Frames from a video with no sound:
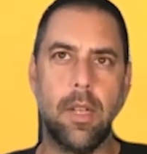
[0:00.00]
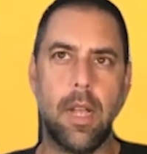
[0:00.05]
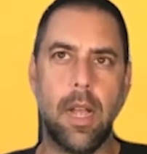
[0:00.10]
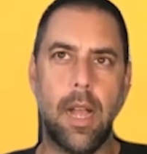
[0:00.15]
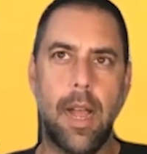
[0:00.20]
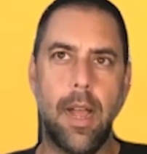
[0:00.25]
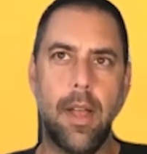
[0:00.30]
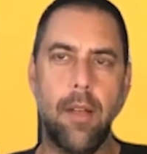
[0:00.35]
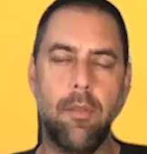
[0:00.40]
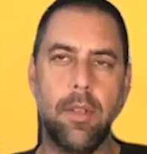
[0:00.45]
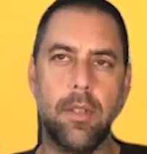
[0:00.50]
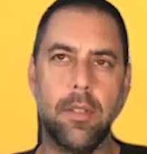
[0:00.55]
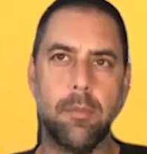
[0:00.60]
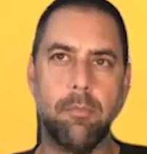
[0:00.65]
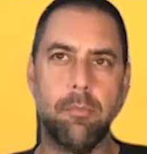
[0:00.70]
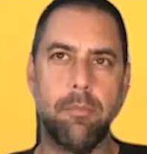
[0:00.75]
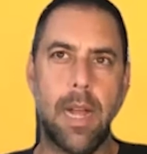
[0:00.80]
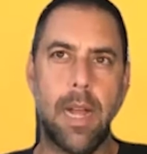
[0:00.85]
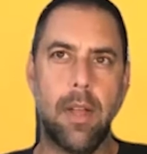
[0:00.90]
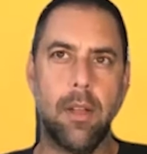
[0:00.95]
I was
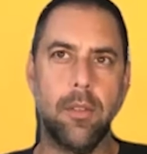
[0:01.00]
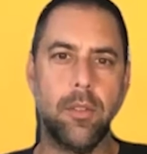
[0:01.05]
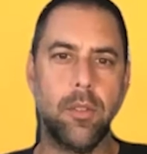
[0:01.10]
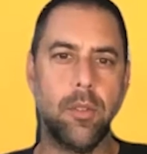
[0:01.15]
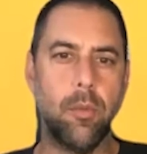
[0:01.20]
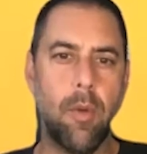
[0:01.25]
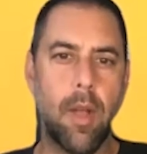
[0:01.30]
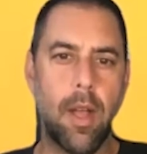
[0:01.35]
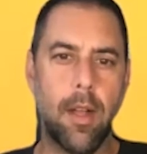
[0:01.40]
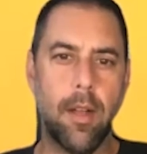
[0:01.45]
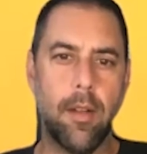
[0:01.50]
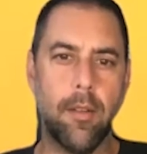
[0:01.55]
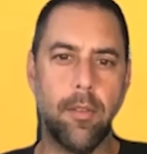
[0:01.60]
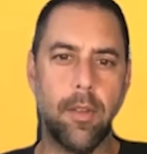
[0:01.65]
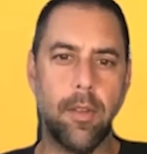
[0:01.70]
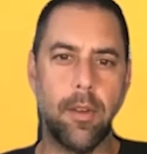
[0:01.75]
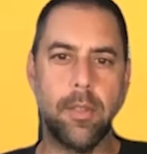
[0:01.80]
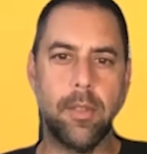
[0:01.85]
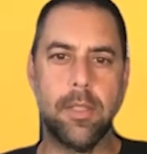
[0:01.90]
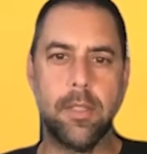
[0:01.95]
about 12
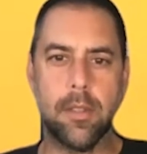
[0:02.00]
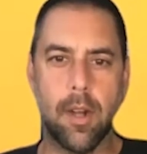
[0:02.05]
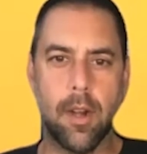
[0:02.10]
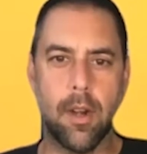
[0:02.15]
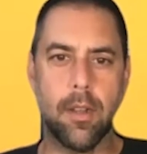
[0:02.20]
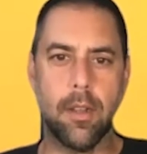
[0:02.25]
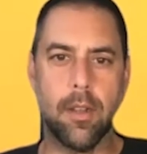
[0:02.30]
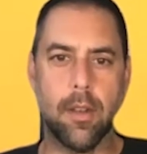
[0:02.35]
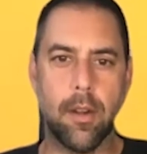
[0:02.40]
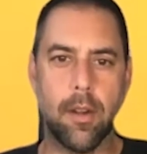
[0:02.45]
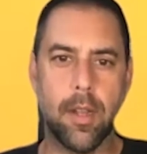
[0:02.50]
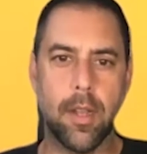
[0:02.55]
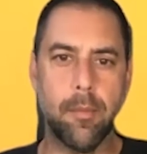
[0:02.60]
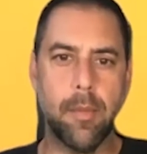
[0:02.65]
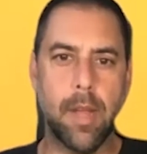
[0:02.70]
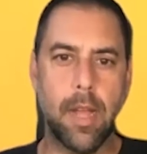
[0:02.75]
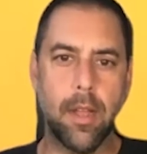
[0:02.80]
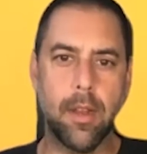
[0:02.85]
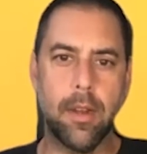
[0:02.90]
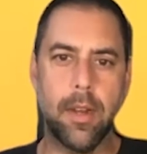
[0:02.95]
when we started learning
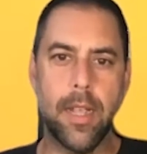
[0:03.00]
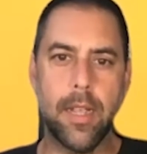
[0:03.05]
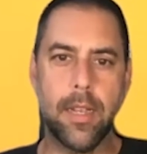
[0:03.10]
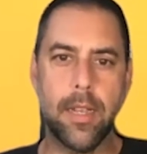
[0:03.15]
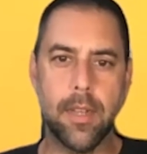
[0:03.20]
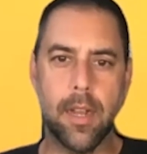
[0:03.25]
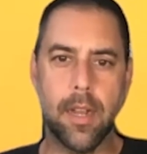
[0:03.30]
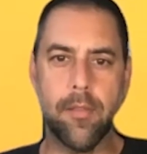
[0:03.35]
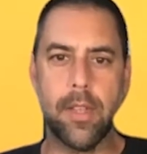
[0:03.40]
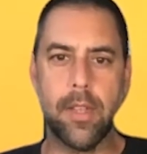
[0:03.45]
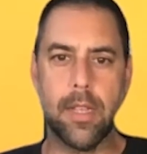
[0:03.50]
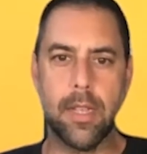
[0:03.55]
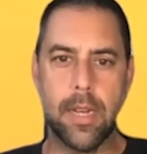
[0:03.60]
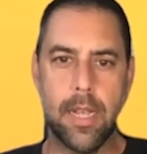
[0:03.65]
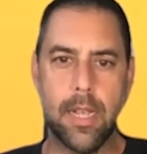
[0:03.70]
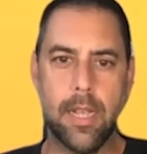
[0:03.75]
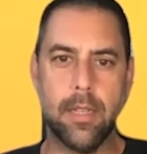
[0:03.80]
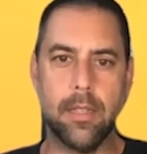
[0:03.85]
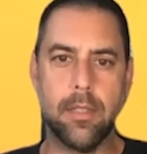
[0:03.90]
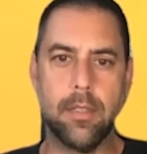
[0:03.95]
about HIV and
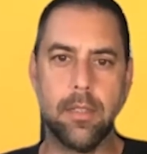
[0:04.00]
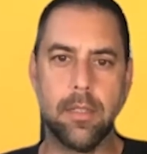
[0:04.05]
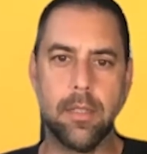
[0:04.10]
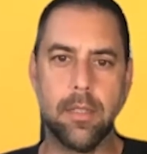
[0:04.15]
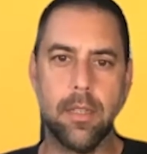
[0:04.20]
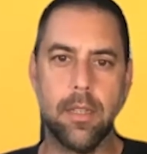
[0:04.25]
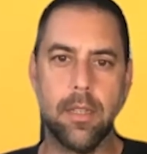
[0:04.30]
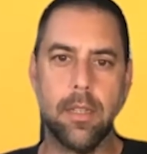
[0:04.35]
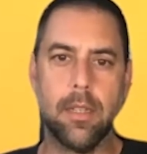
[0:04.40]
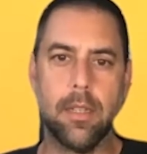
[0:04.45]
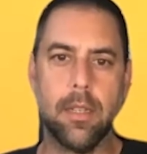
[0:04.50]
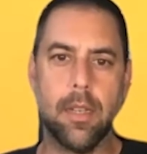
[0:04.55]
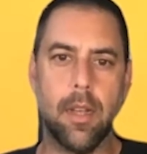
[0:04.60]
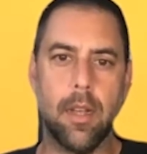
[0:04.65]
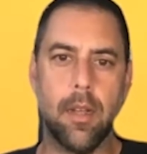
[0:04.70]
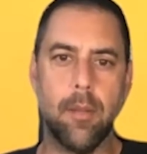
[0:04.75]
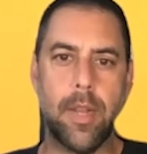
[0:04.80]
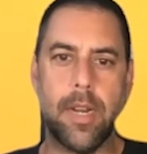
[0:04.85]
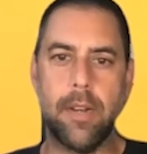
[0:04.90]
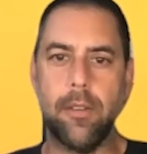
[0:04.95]
AIDS.
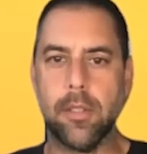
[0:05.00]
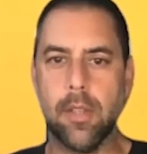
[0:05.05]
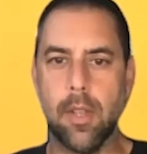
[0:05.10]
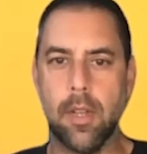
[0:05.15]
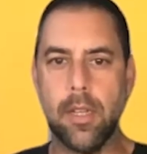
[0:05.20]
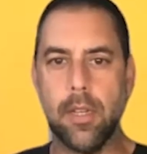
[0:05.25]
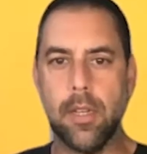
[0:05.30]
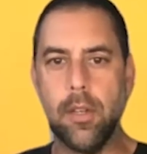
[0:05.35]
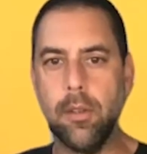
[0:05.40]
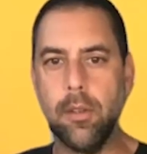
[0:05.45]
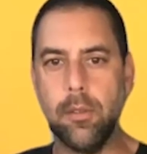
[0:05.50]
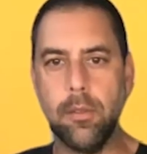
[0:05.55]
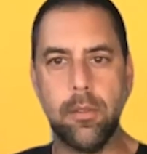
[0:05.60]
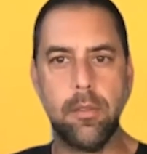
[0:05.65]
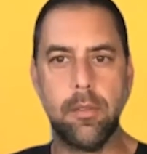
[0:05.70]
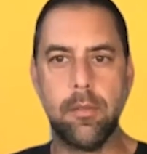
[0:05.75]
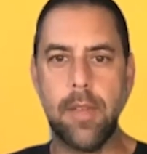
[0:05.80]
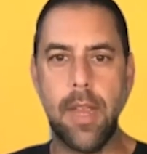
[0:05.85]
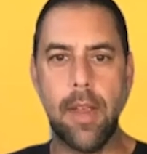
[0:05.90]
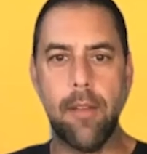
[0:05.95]
And it was on the
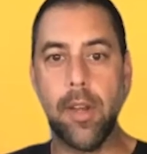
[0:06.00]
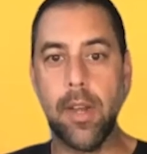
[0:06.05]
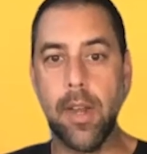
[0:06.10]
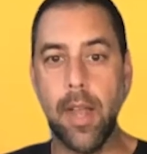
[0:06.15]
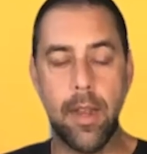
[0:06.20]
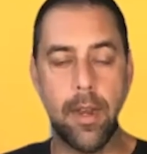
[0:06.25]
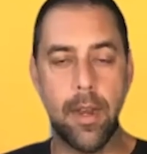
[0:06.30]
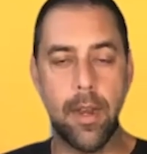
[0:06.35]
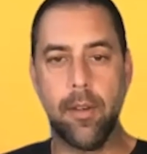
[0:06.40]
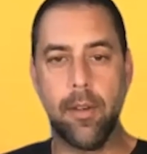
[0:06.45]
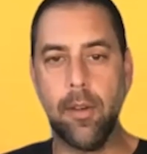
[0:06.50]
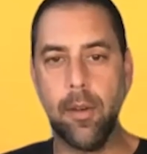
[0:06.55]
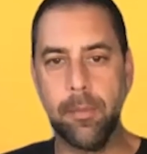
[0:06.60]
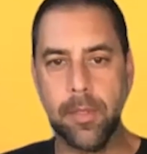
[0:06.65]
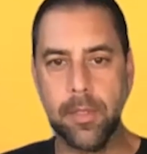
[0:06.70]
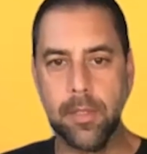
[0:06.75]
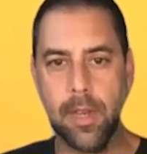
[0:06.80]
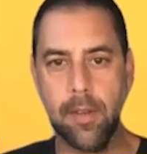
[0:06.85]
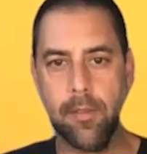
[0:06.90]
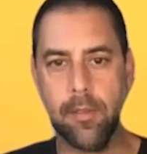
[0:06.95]
news every night. I grew up
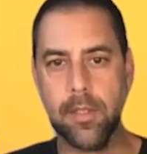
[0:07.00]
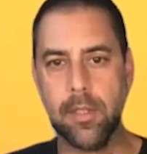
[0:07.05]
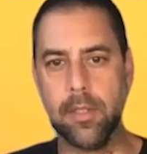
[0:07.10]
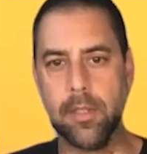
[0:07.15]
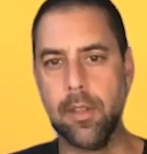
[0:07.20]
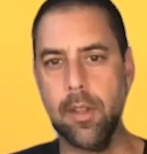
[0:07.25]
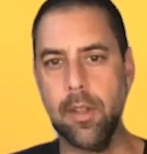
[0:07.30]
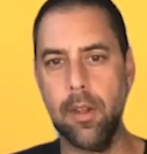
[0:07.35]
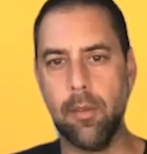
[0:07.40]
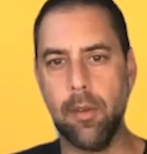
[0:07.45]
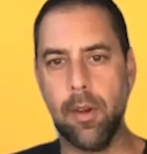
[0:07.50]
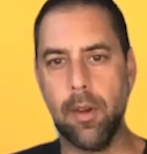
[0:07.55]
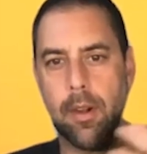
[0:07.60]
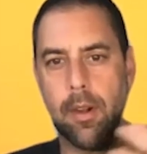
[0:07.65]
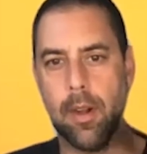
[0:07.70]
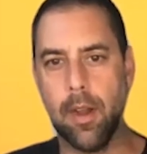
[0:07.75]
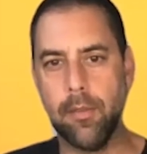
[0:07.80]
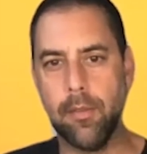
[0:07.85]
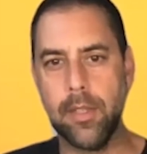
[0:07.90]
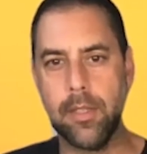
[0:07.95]
in San Francisco,
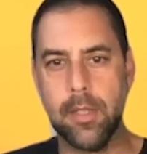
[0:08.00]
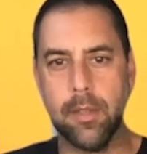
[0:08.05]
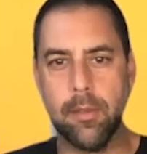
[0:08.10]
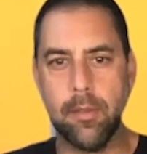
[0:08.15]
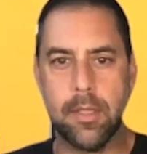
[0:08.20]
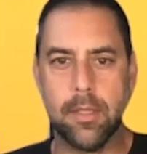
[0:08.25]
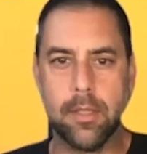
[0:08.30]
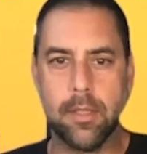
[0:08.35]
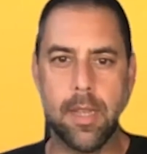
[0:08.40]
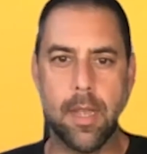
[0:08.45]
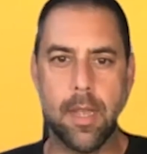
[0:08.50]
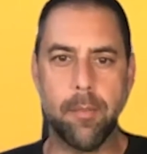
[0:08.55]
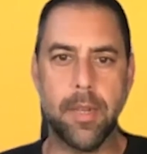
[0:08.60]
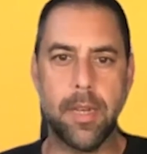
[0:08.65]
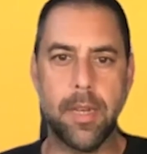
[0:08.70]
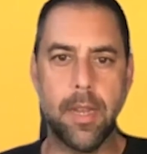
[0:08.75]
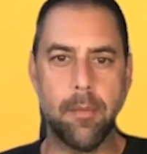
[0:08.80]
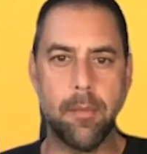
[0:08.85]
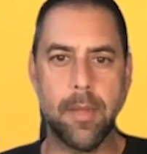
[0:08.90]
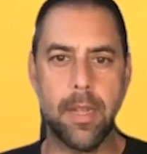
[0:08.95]
where obviously it was
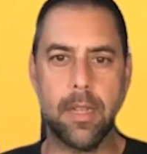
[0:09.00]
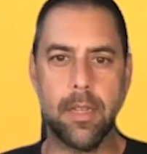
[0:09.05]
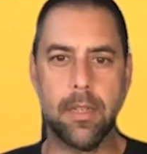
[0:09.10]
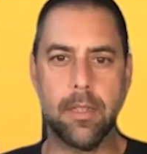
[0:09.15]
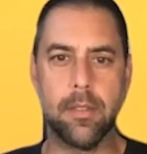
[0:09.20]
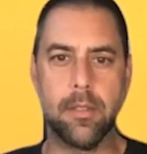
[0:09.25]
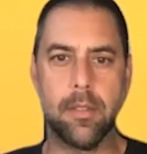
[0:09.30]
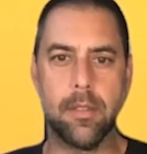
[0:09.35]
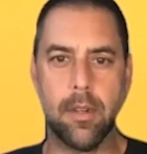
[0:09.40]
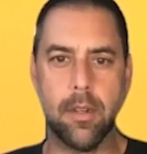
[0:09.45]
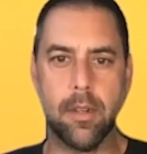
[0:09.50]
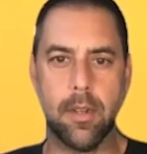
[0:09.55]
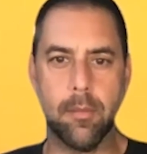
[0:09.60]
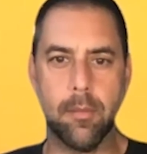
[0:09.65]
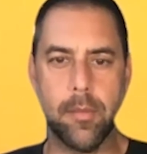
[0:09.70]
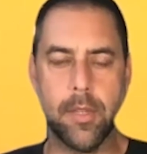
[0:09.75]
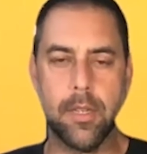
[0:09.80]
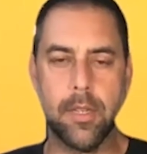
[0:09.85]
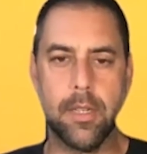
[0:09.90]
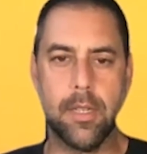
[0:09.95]
epidemic in certain
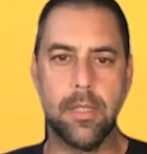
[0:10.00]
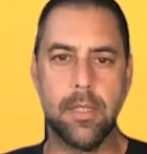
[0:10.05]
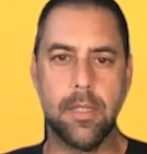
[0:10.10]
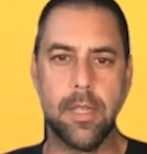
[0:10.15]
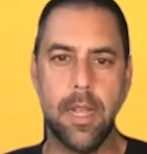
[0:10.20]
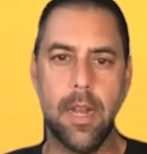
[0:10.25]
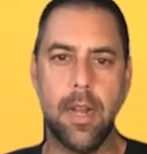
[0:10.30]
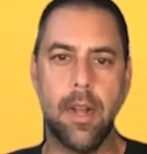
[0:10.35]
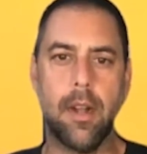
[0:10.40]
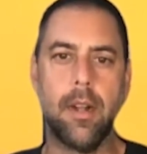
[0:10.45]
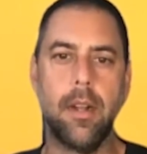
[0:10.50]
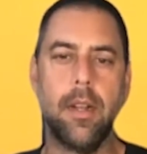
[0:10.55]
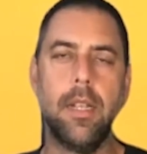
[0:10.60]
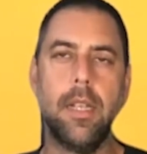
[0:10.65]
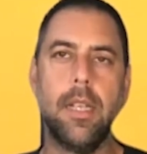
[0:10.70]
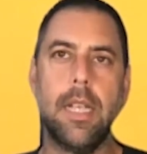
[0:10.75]
communities there.